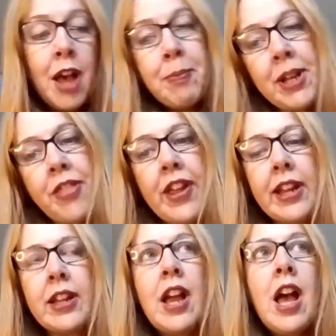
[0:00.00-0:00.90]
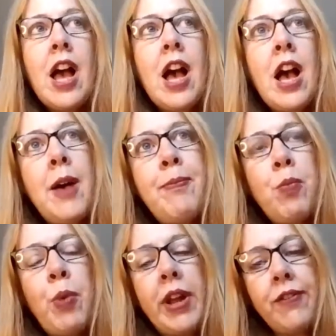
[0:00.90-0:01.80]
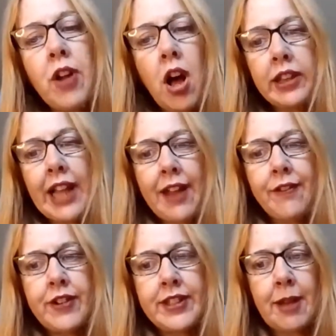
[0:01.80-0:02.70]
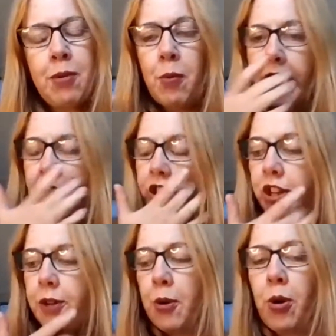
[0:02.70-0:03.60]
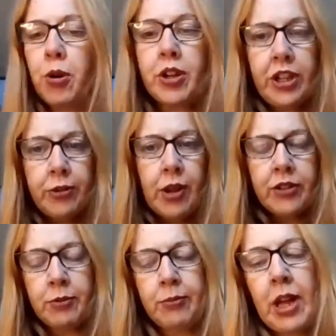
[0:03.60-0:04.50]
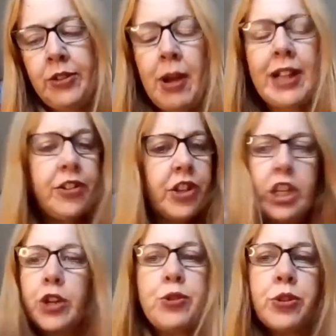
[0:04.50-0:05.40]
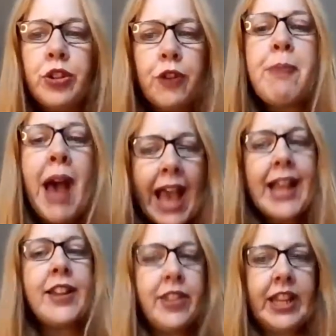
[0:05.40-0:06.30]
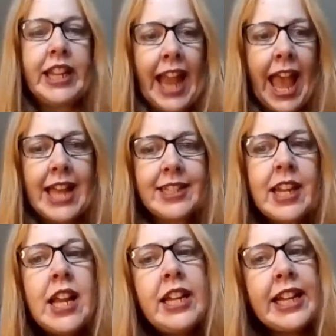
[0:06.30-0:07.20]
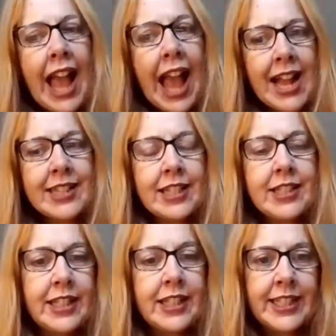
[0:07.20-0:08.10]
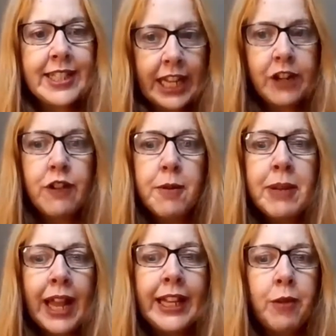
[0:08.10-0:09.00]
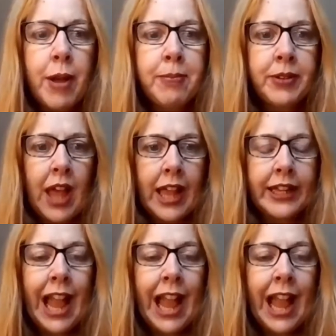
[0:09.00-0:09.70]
But I think we've got, like, for example, when you do book, you as well as the usual sort of pack that you get access to this secret planning website.